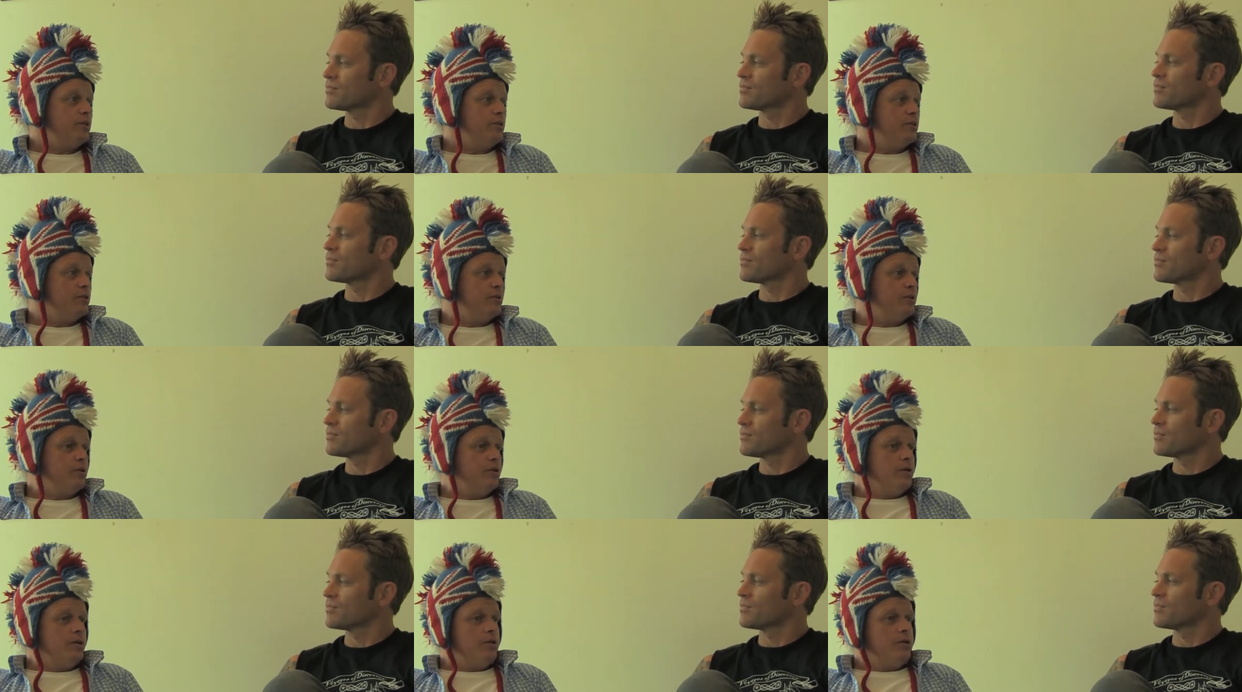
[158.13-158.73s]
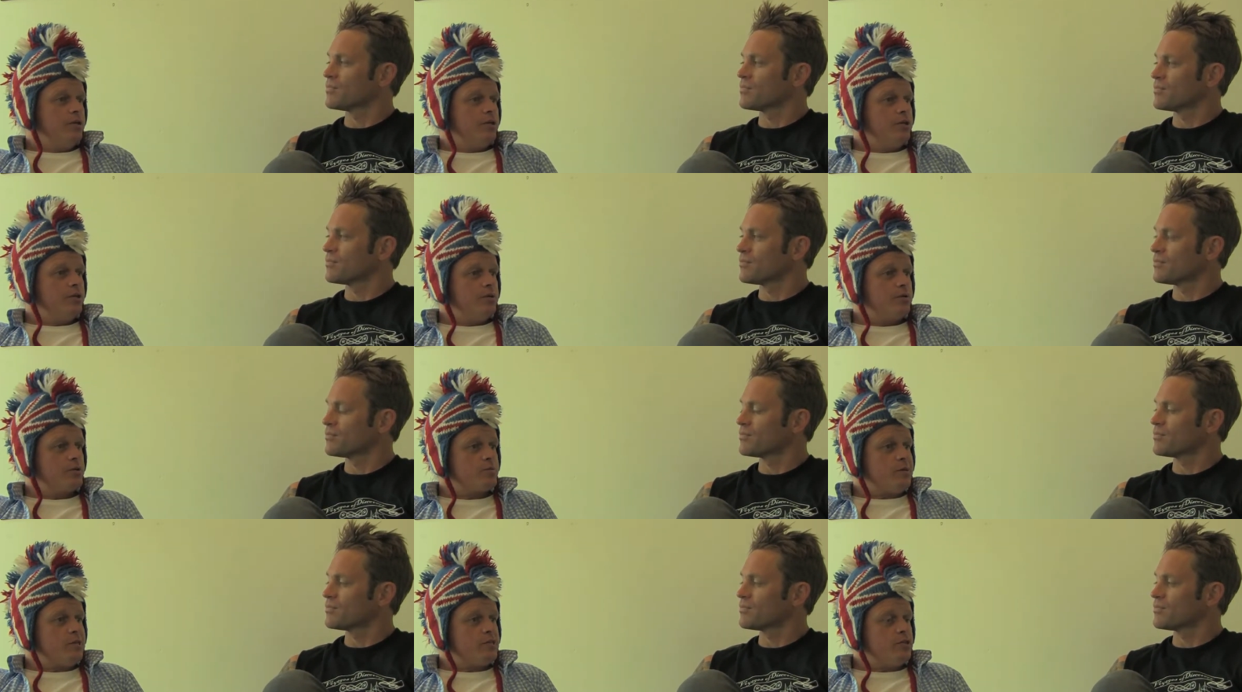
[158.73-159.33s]
Speaker 1: And, you
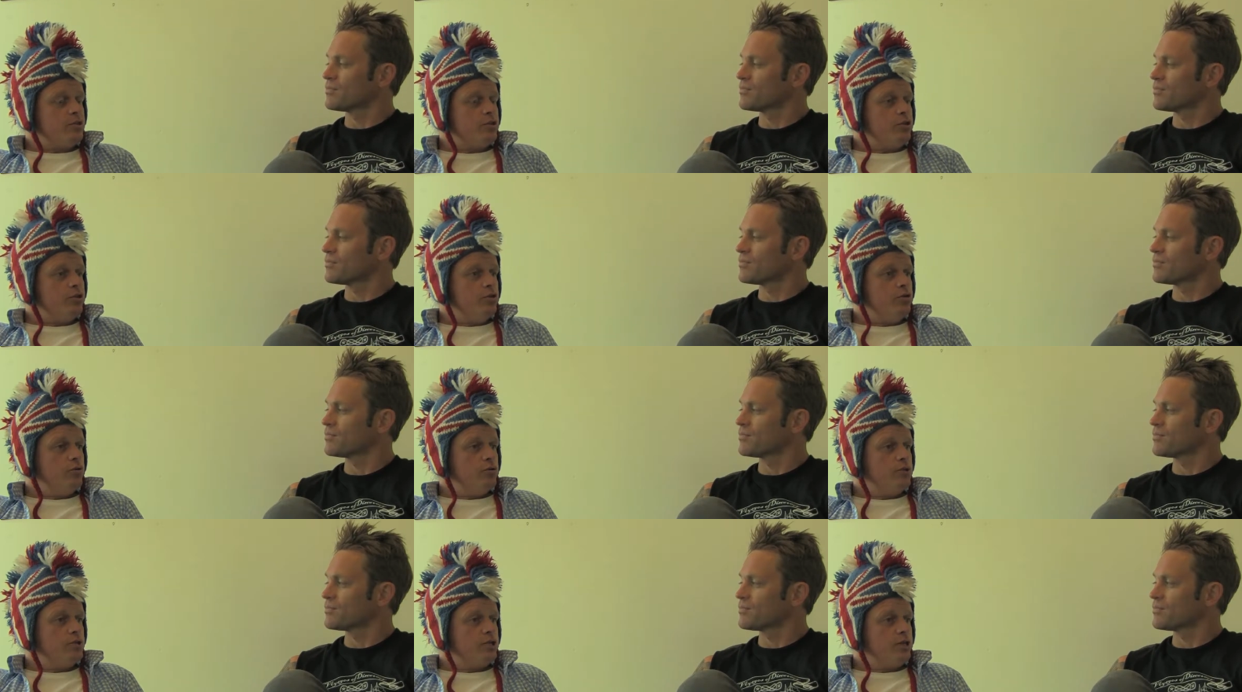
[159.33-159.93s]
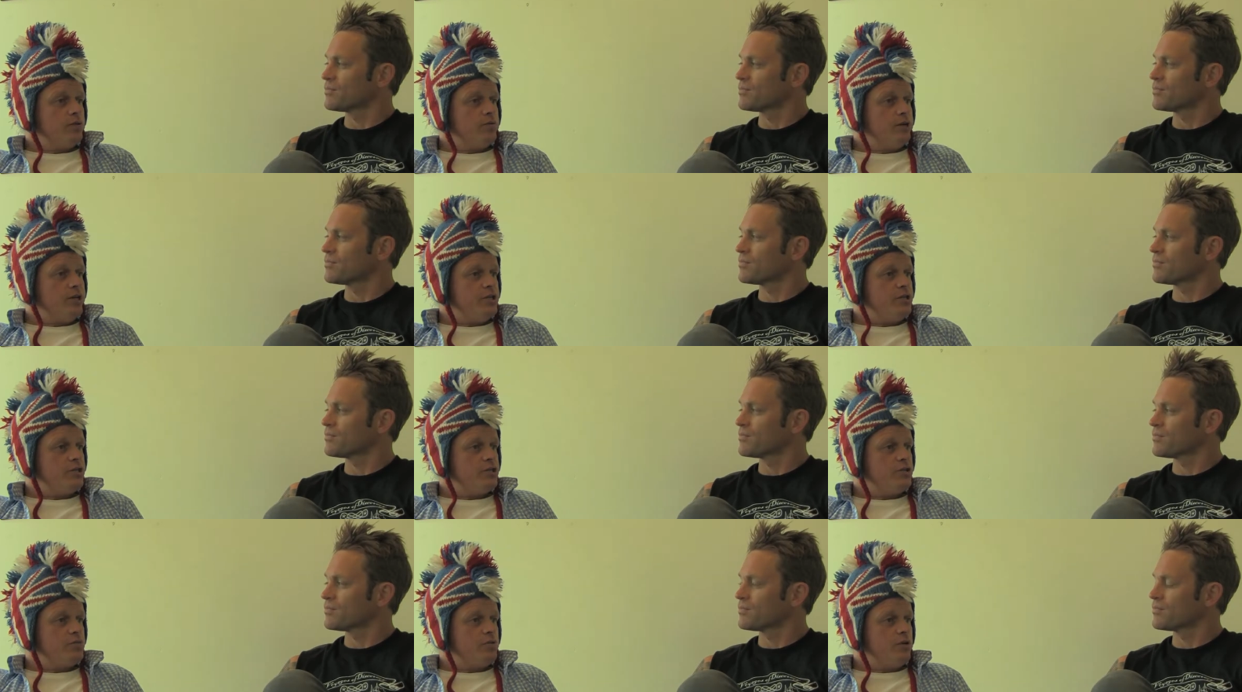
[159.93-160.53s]
know, especially to the younger
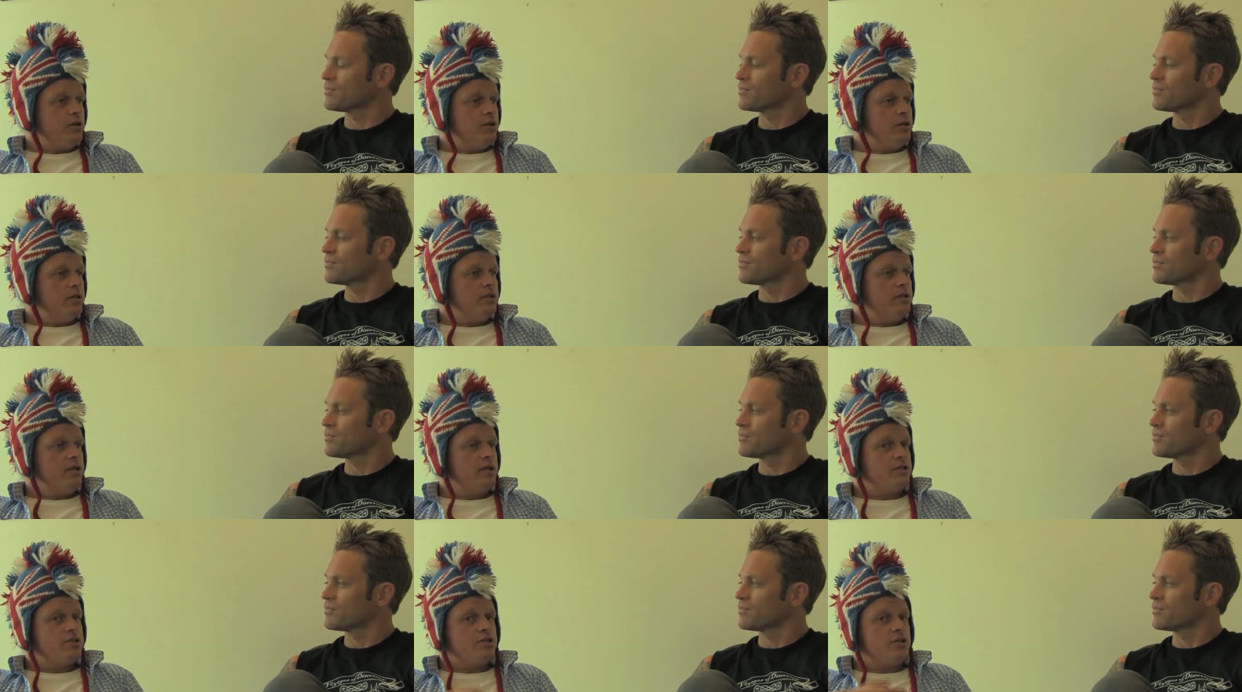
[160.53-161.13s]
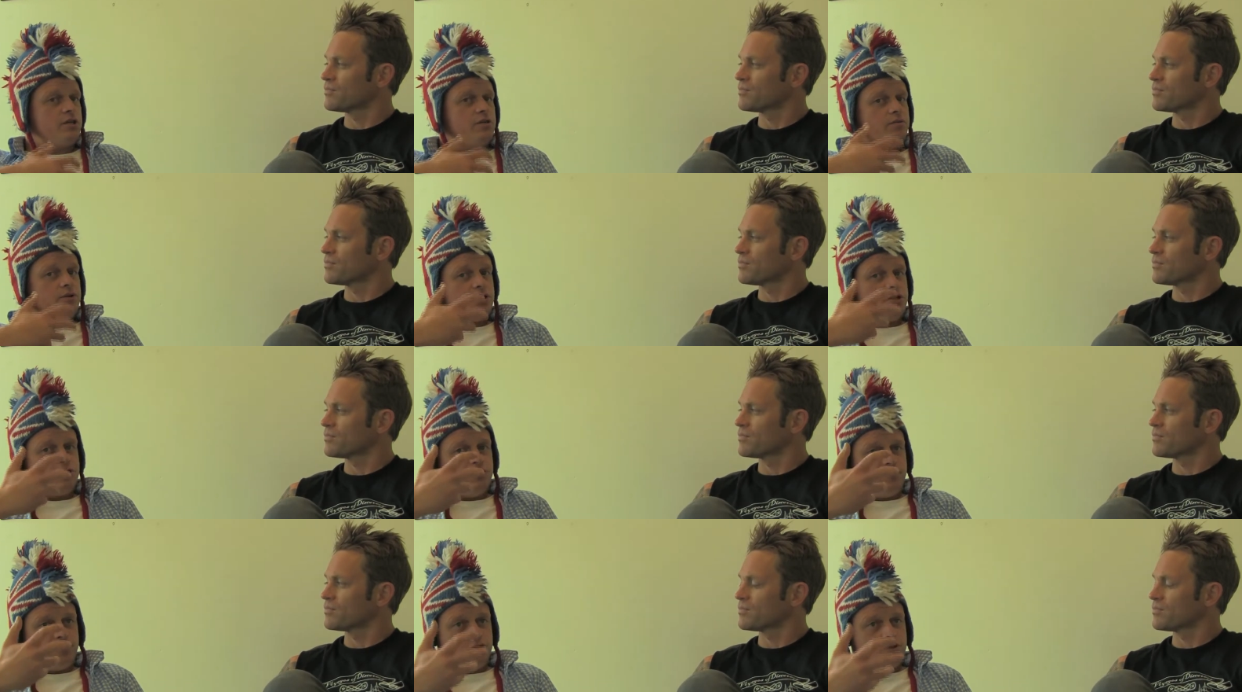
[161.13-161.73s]
generation as well, they're the next
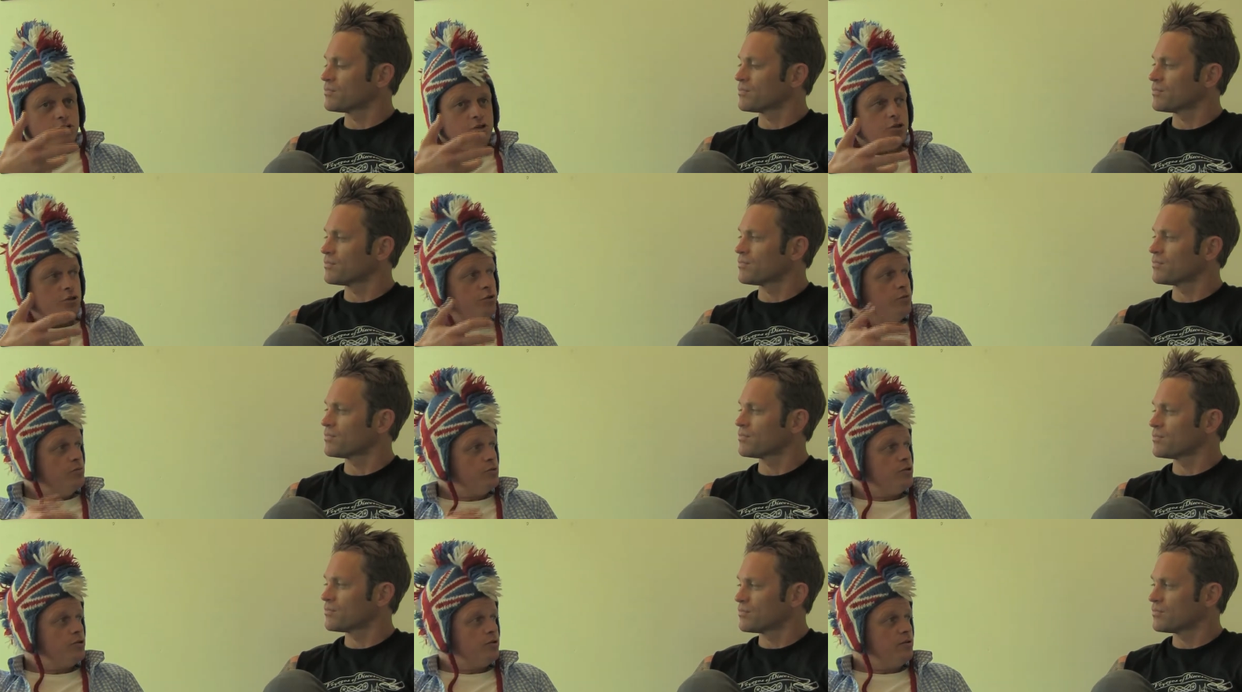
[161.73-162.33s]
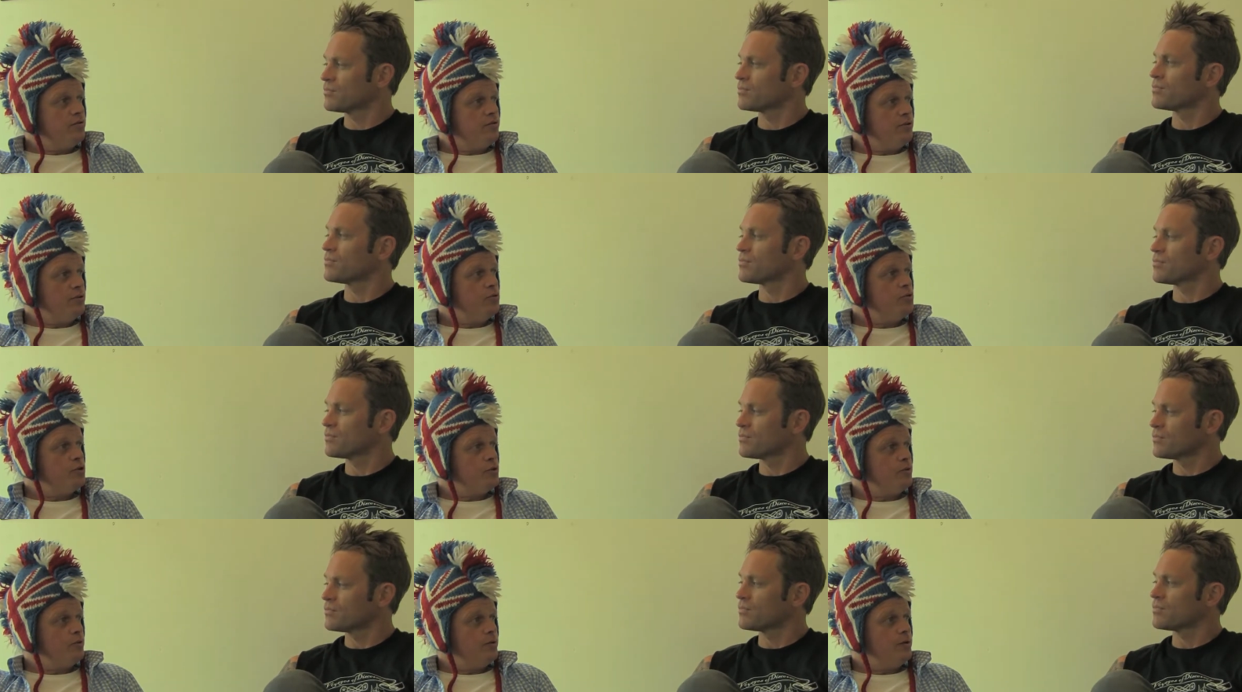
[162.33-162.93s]
generation of consumers in the
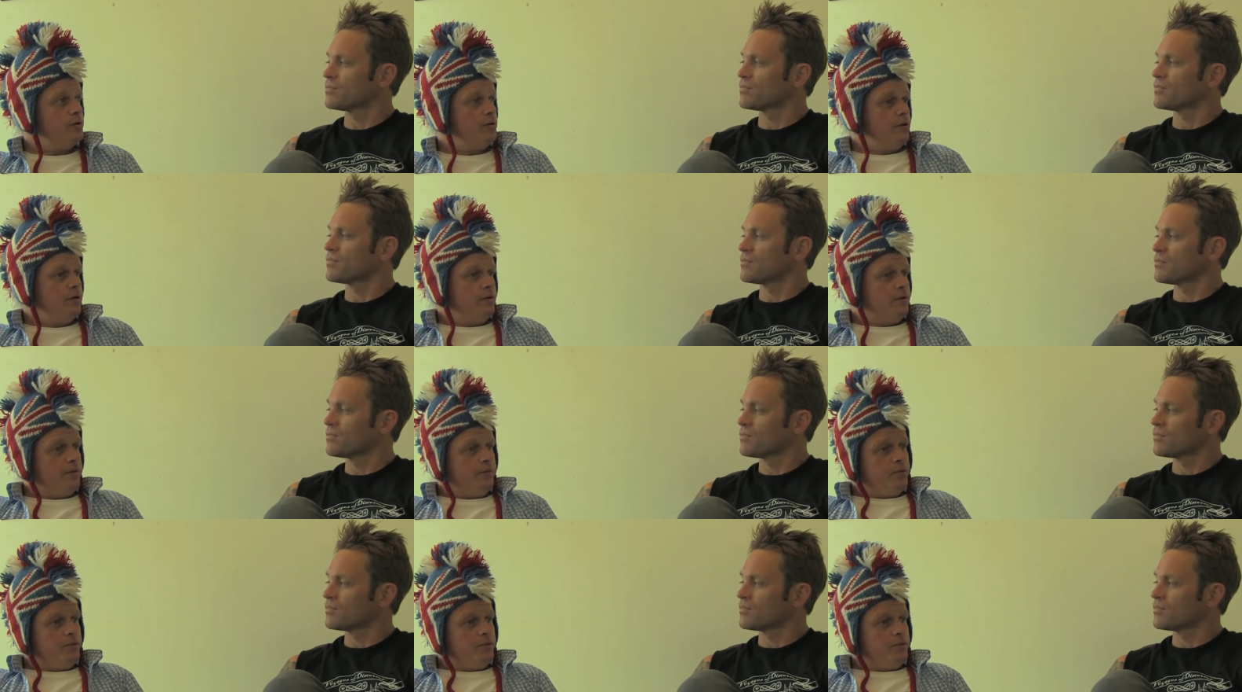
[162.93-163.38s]
future. And,